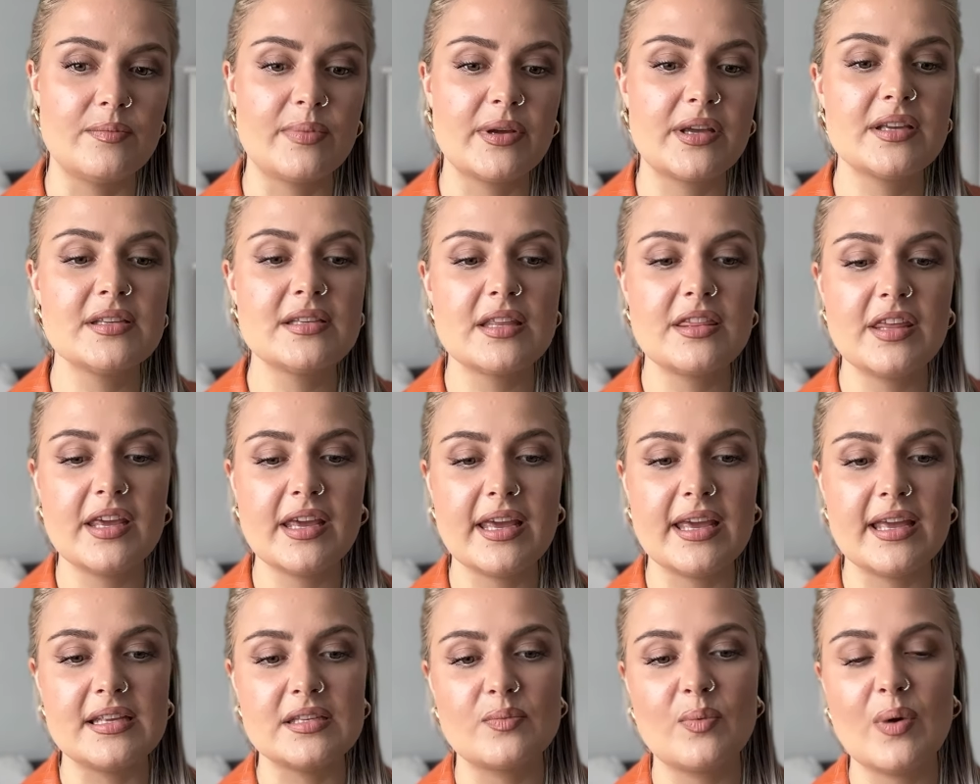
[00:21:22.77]
Because the thing
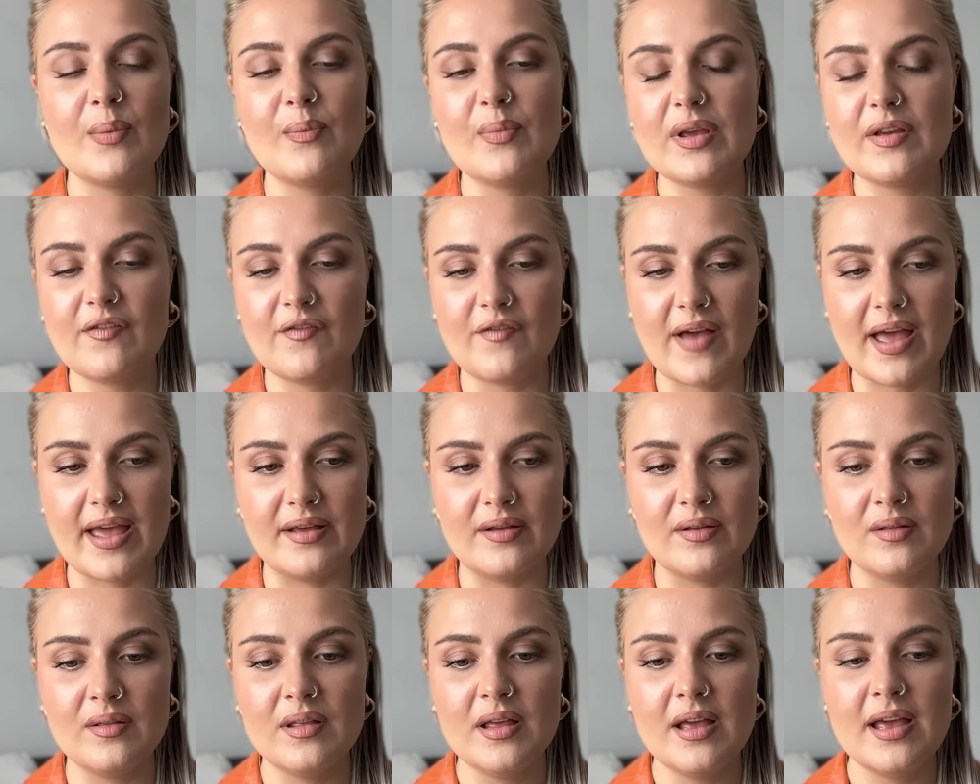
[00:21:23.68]
is, when we
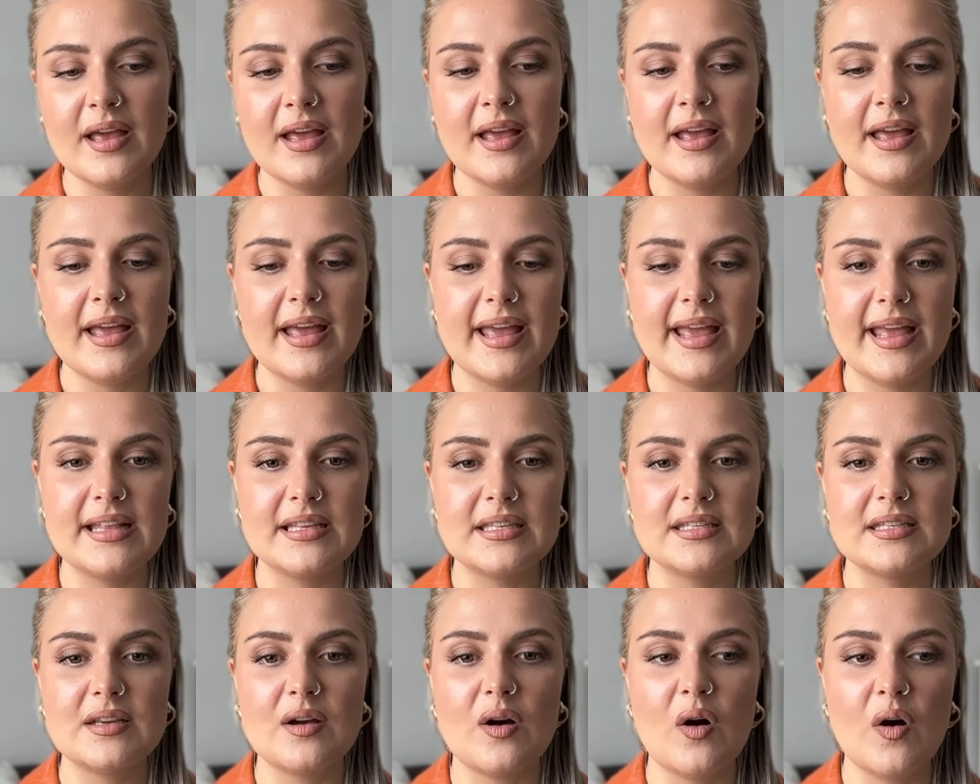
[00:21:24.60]
fail,
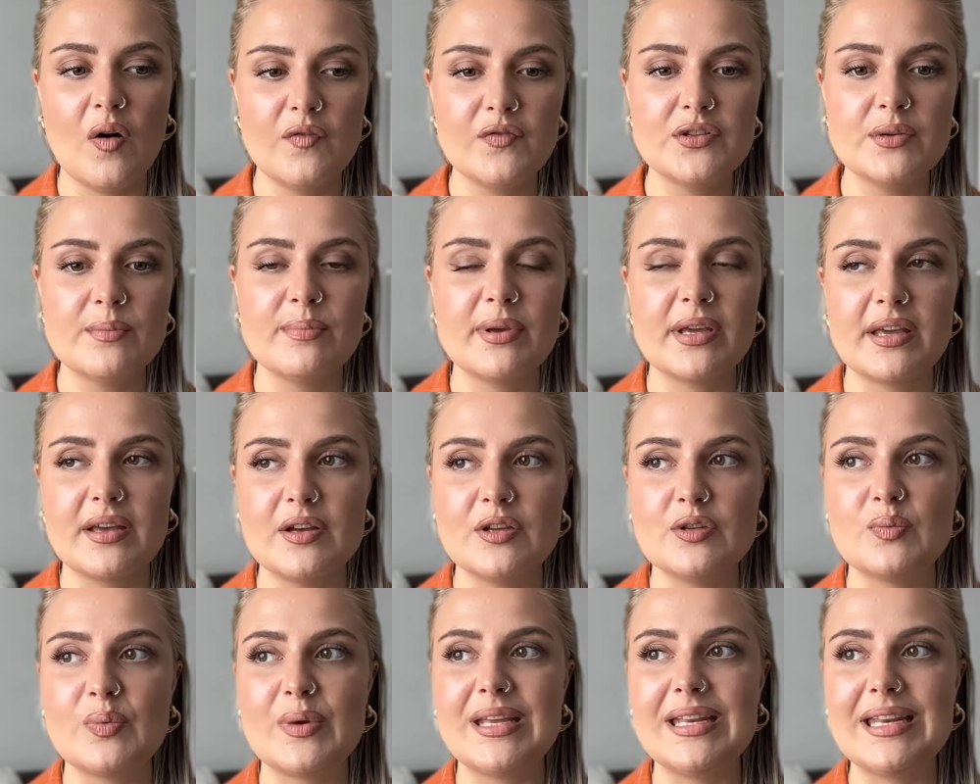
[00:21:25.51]
it's often because
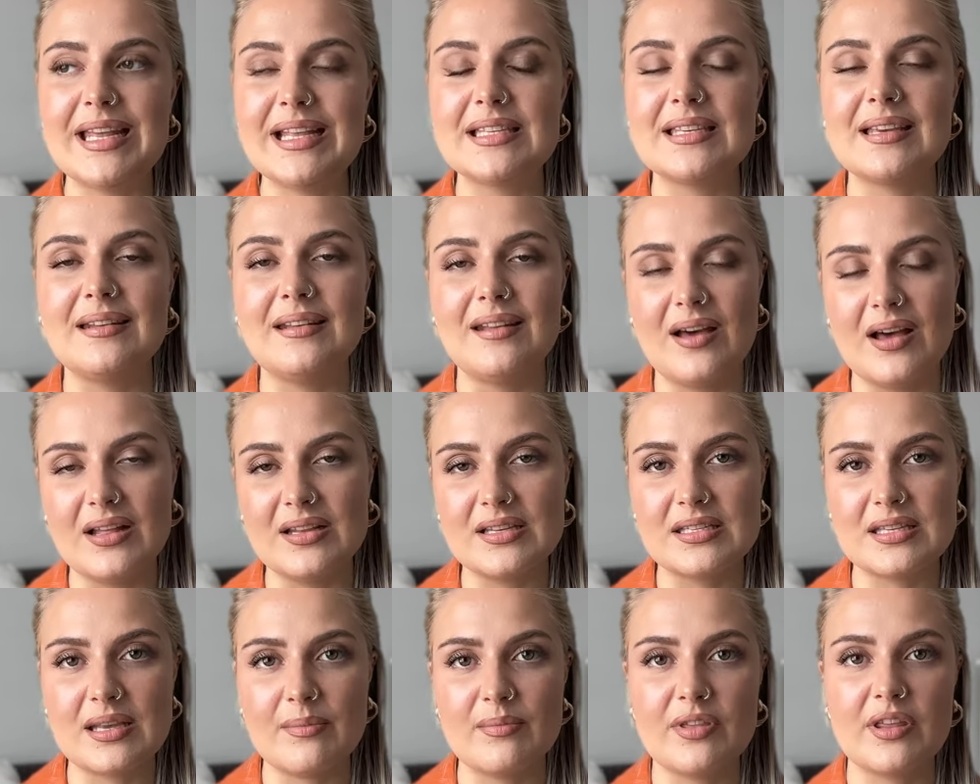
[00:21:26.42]
we need to learn
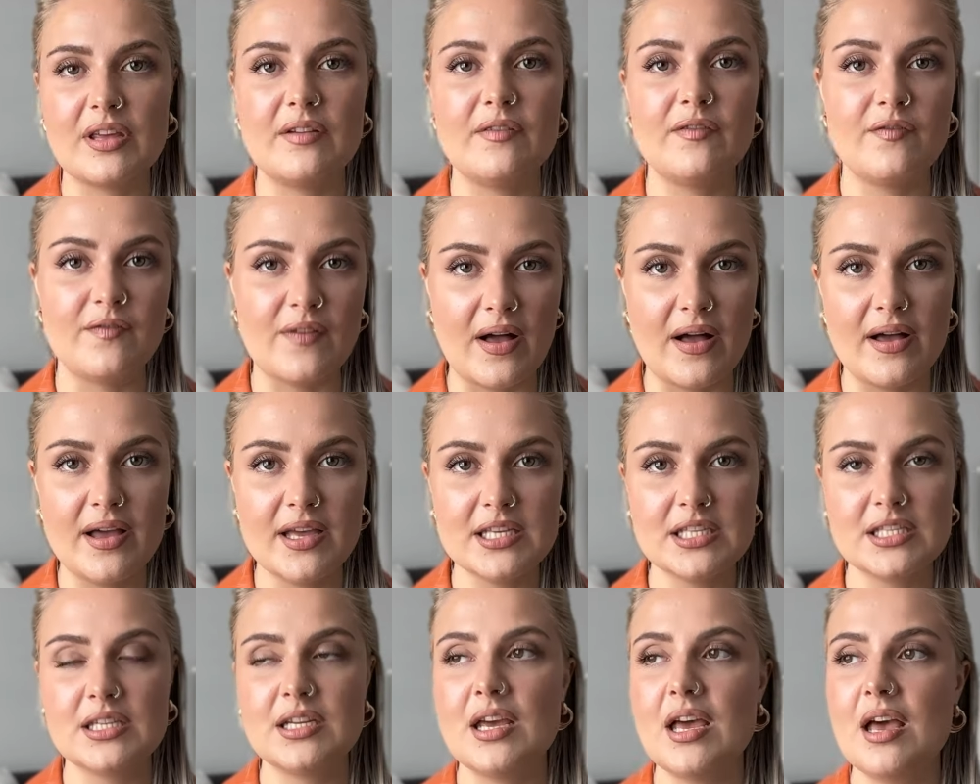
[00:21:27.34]
something
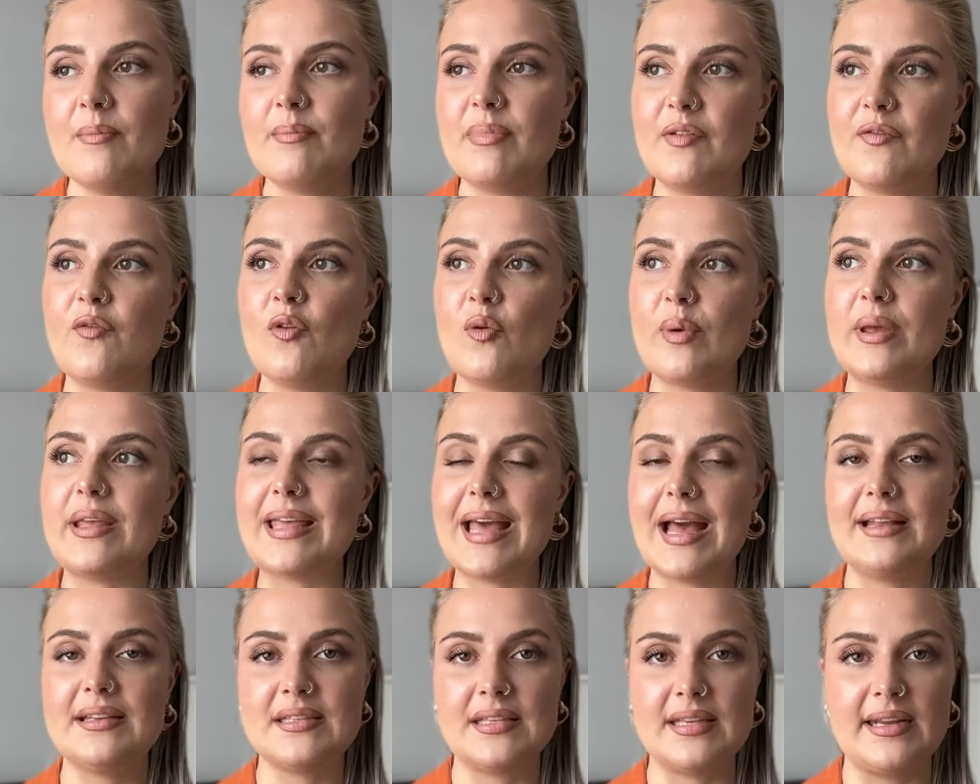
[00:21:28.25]
first before we
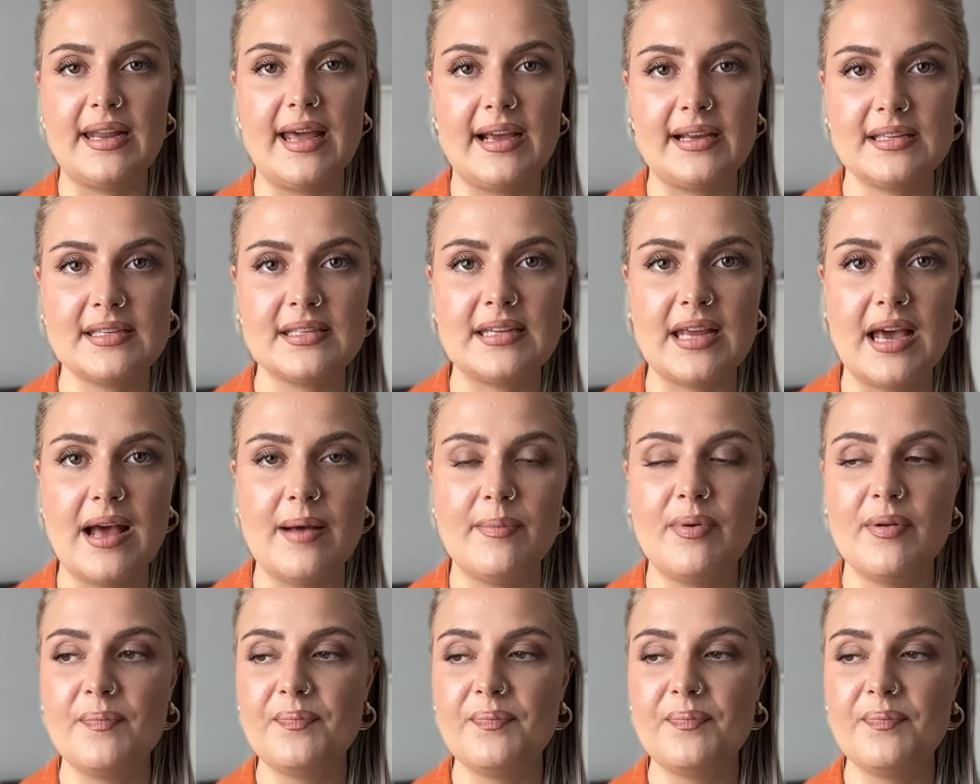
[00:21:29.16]
get to the next step.